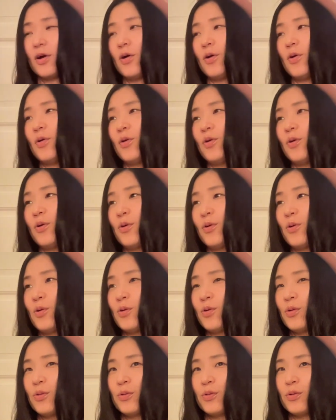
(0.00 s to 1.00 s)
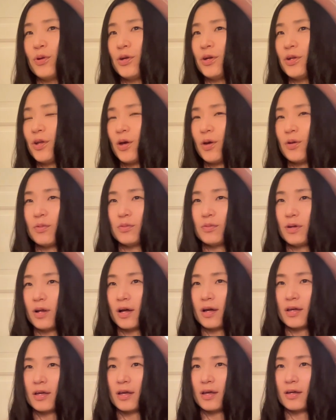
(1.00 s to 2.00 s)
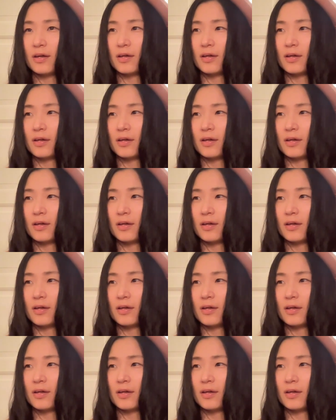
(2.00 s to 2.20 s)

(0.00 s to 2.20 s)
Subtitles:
or, like,